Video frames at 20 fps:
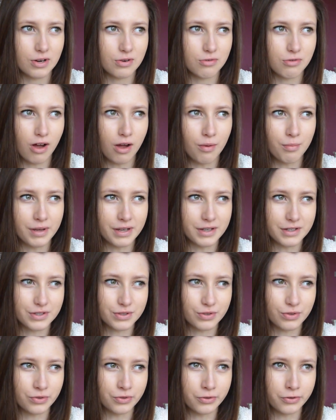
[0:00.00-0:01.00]
well, I'll be at
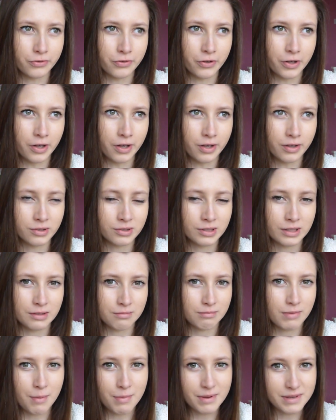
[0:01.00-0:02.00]
school for
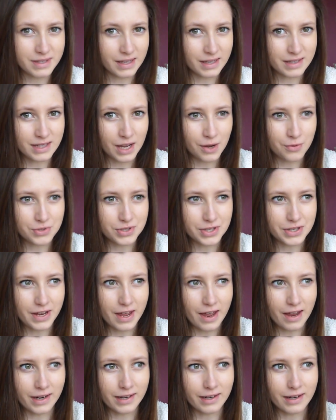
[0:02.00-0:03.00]
maybe 6 hours a
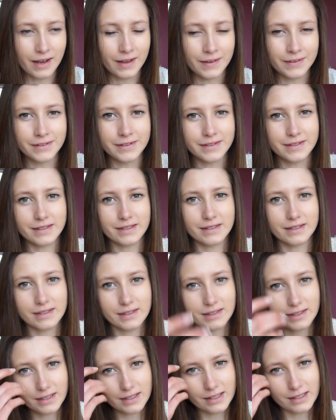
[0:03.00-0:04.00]
day, and
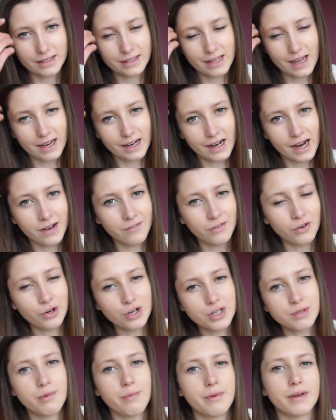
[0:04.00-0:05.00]
that kind of
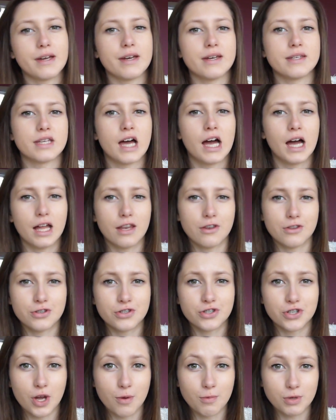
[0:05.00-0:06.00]
annoys me because there's
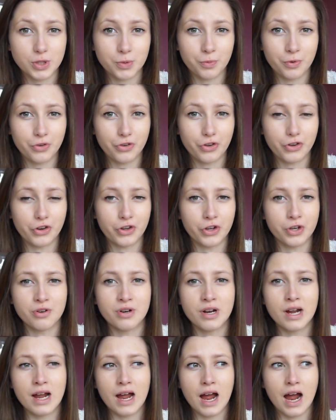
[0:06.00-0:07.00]
so much I want to do.
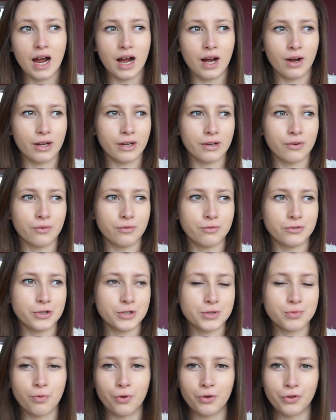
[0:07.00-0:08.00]
I
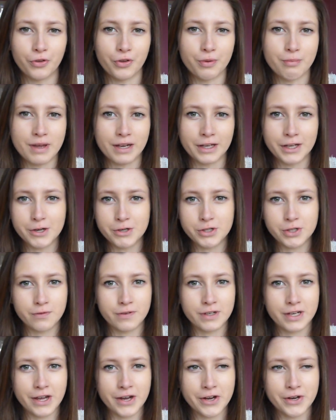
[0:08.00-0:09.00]
just want to make YouTube
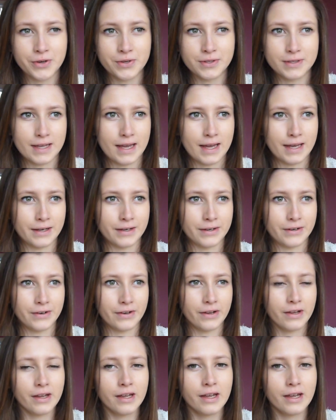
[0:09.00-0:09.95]
videos and